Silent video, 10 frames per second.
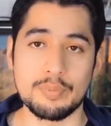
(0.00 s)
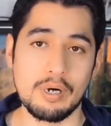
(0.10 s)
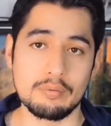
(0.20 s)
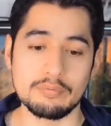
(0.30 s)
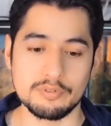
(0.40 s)

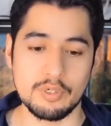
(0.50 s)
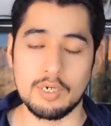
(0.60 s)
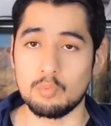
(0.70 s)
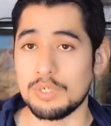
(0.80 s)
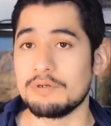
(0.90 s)
problems
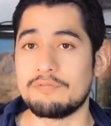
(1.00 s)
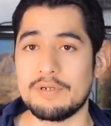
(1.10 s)
with the